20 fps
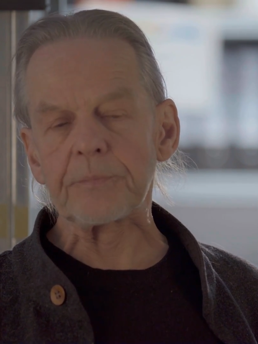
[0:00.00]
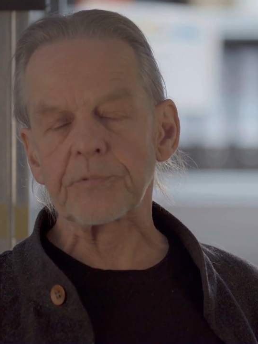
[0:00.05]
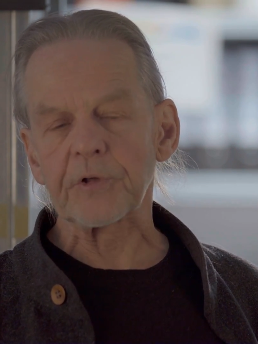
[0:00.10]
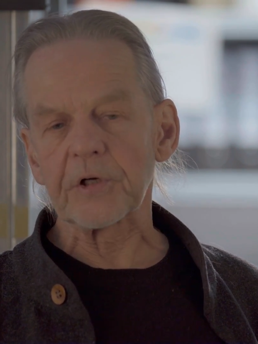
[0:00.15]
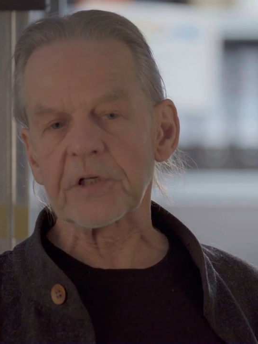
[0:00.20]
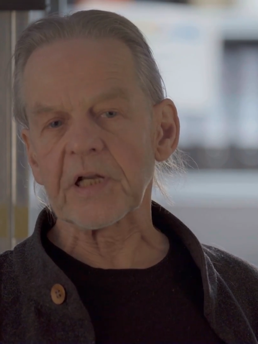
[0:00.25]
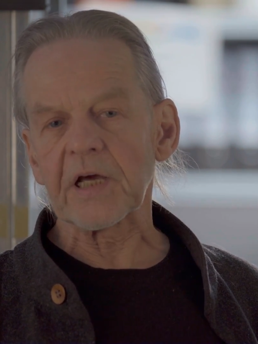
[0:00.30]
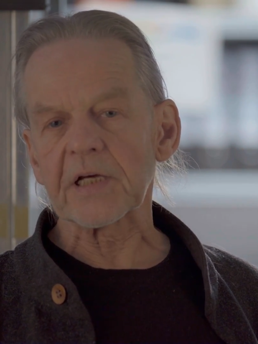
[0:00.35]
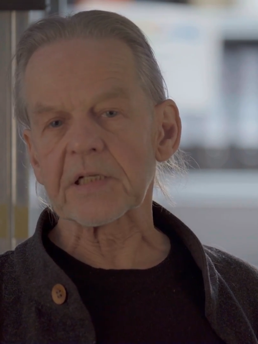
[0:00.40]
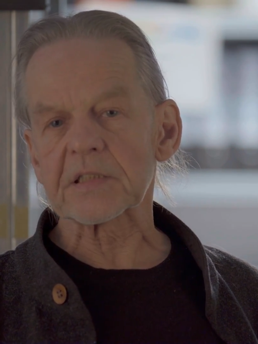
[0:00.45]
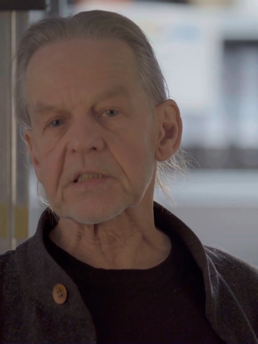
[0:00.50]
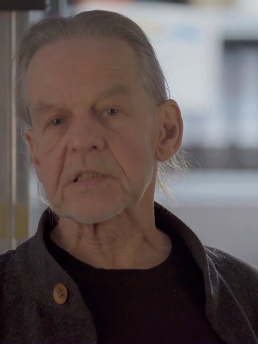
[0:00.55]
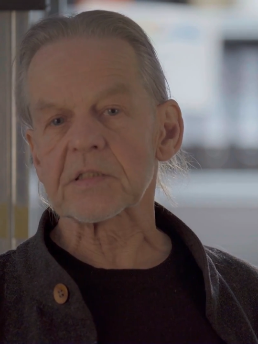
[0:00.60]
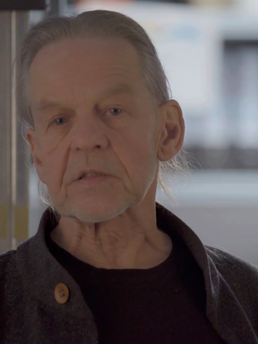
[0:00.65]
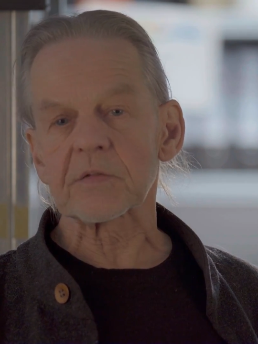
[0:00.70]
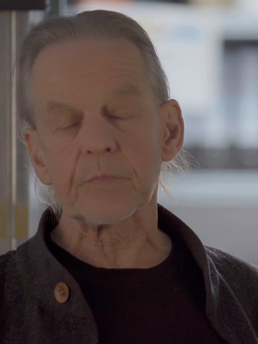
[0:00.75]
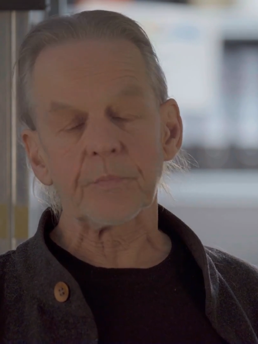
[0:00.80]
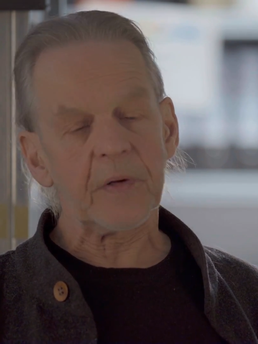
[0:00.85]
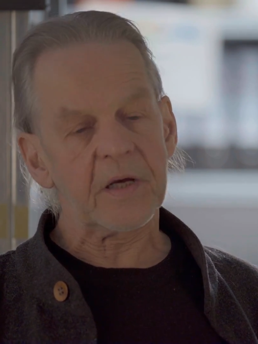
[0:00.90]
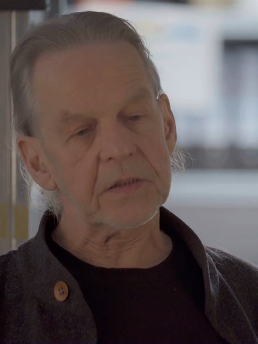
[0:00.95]

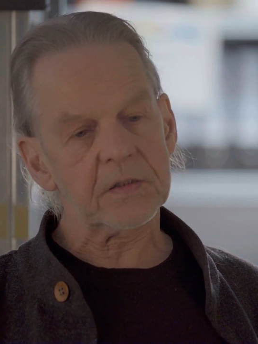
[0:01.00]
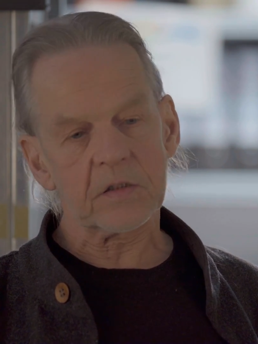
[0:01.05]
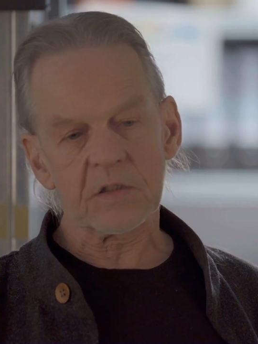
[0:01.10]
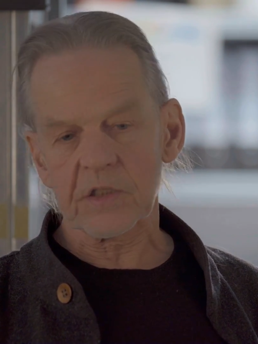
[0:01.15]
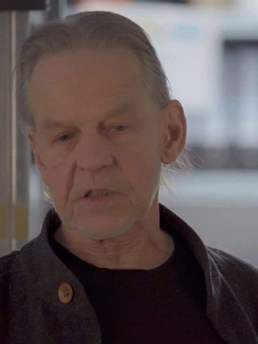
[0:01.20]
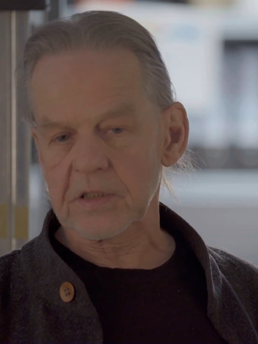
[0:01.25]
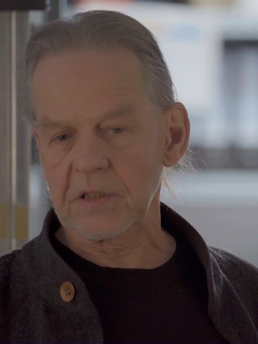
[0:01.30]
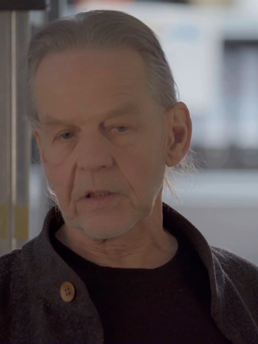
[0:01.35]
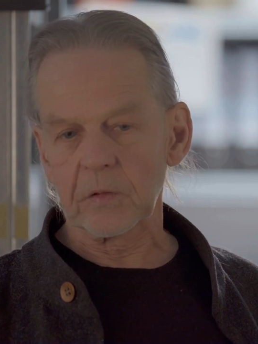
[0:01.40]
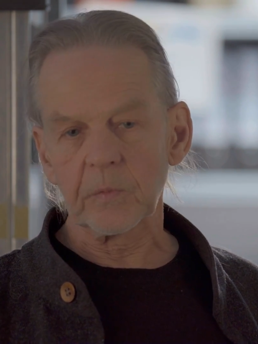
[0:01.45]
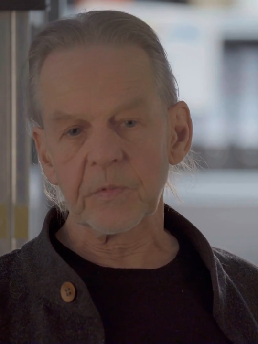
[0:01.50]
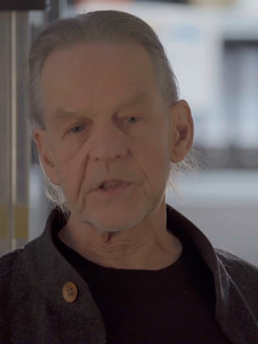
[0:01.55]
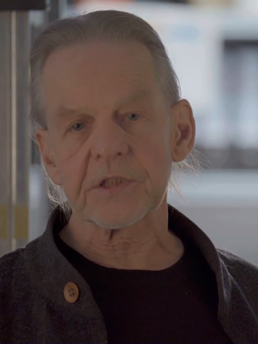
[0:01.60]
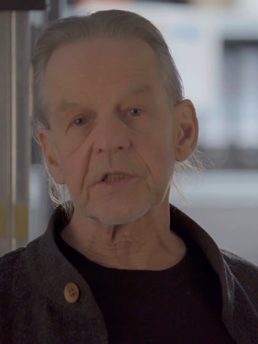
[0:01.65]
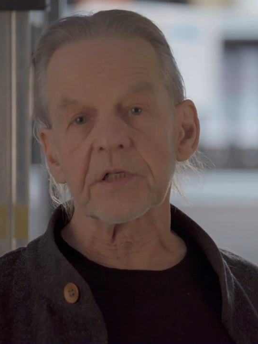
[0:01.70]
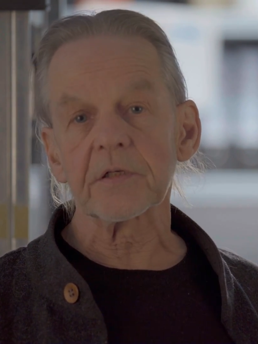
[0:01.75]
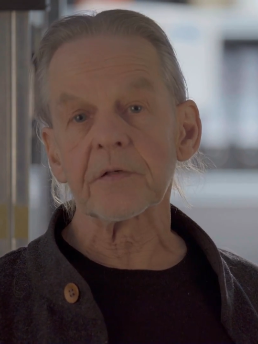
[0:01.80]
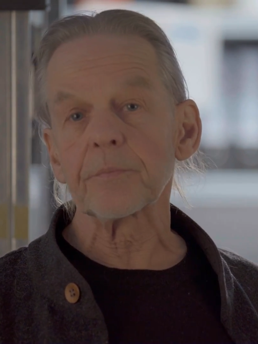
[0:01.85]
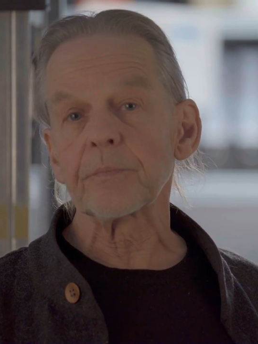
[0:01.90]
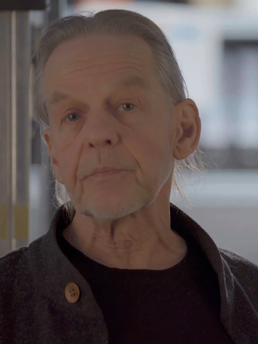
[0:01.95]
products, but still
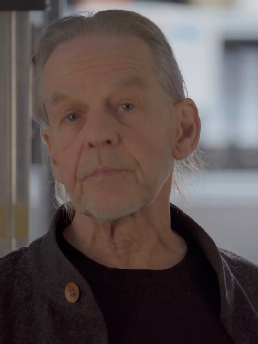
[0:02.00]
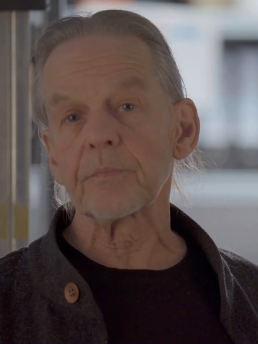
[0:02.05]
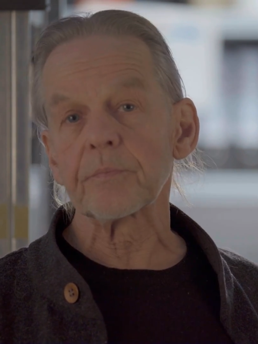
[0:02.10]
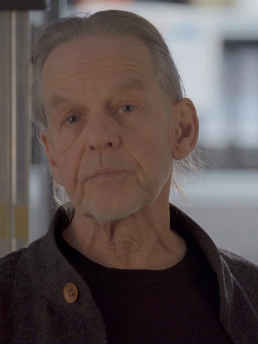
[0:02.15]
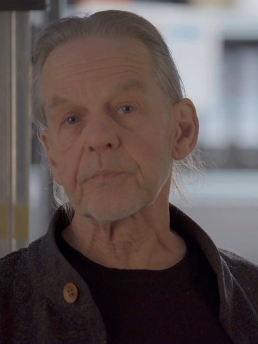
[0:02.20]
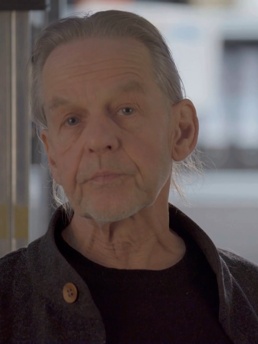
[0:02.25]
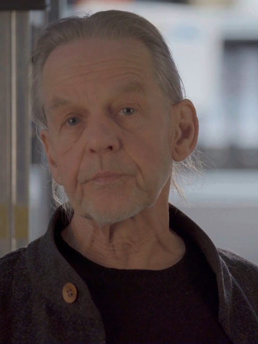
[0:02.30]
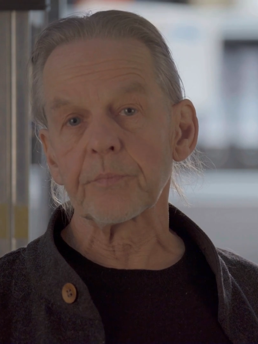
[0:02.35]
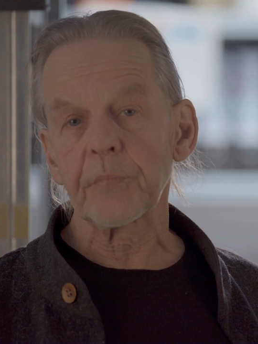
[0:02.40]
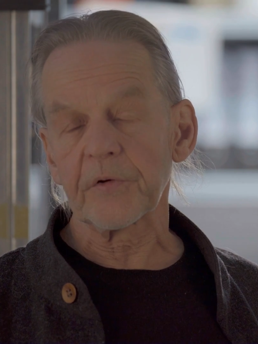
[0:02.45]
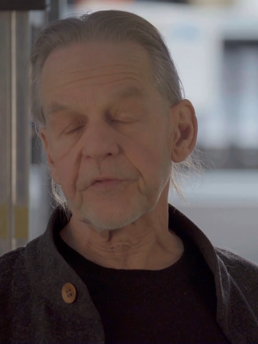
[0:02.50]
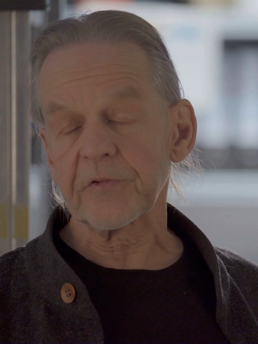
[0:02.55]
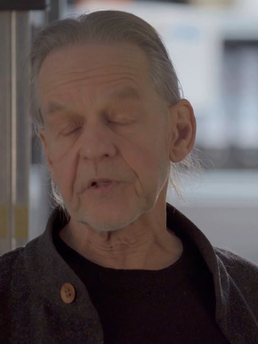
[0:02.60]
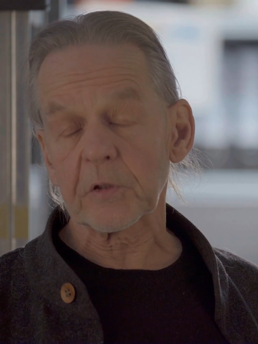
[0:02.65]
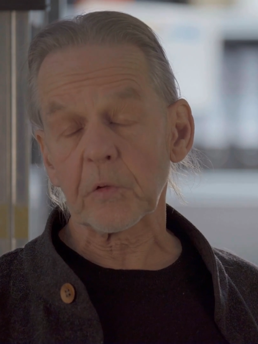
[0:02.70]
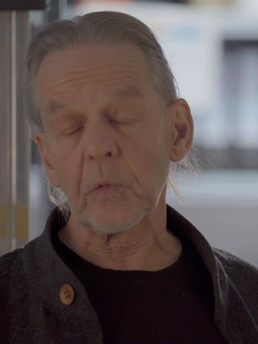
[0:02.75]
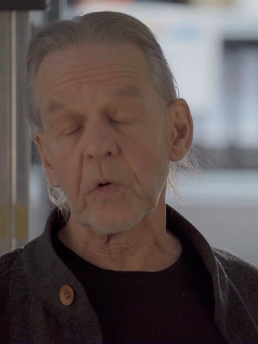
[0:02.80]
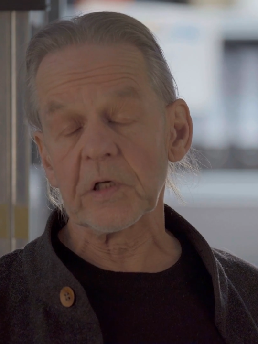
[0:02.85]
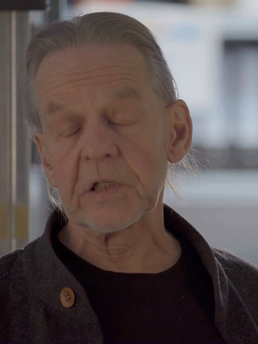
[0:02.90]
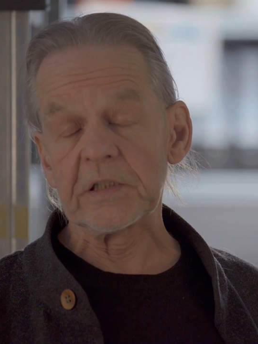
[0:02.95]
with a
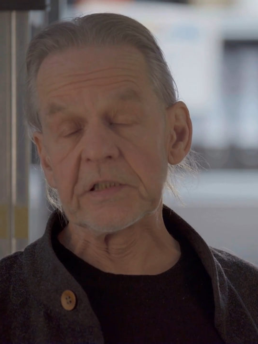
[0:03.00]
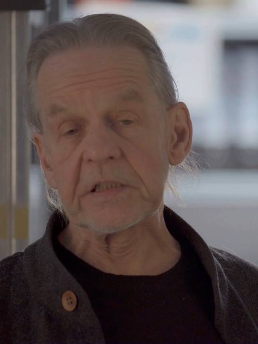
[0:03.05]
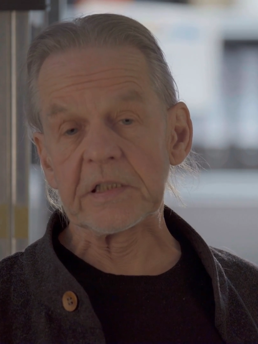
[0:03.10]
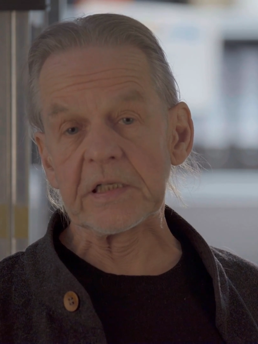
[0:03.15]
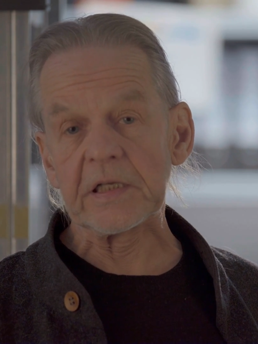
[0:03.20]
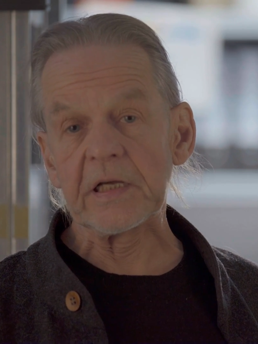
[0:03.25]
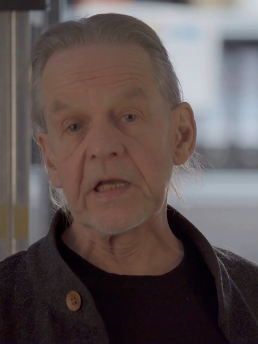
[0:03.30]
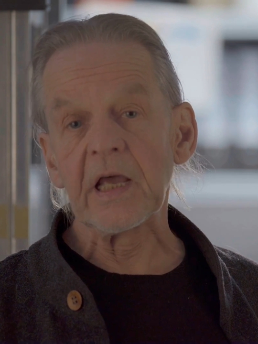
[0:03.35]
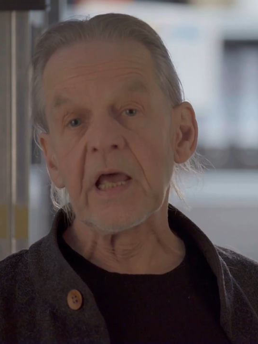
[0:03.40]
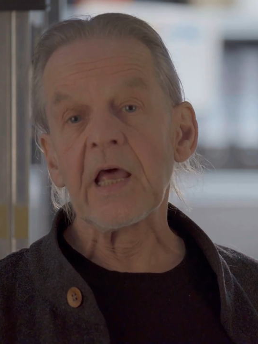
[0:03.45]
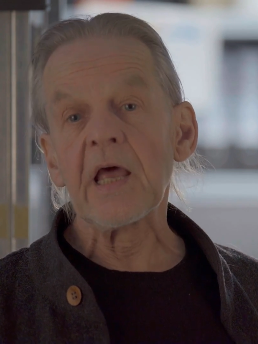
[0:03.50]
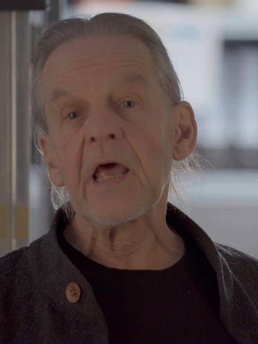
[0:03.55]
perfect quality.